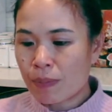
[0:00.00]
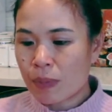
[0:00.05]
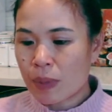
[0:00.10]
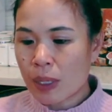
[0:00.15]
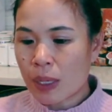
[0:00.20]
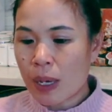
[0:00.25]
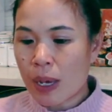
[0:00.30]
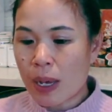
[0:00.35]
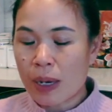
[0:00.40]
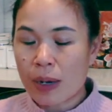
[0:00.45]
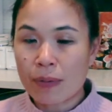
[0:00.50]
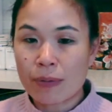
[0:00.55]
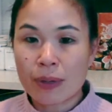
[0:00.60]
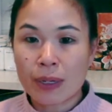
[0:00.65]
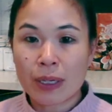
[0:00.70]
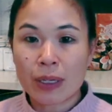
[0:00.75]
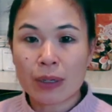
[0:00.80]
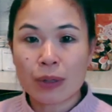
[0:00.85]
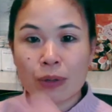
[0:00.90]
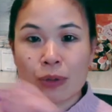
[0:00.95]
kind of like
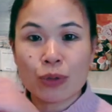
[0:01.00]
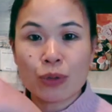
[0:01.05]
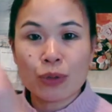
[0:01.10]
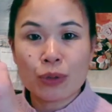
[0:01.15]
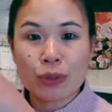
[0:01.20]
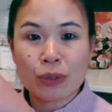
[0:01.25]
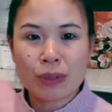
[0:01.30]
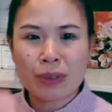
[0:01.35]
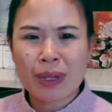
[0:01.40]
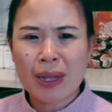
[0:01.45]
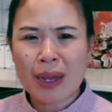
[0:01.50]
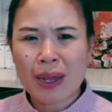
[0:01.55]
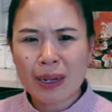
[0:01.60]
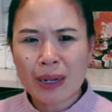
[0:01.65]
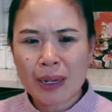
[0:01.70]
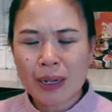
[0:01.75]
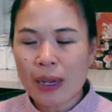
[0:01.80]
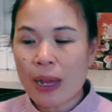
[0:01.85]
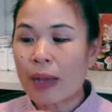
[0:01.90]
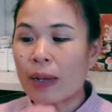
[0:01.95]
you could doodle on
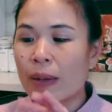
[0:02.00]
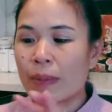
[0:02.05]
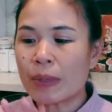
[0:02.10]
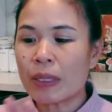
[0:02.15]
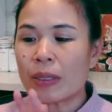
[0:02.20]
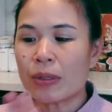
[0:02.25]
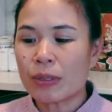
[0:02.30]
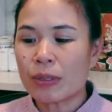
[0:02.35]
it. I mean, there's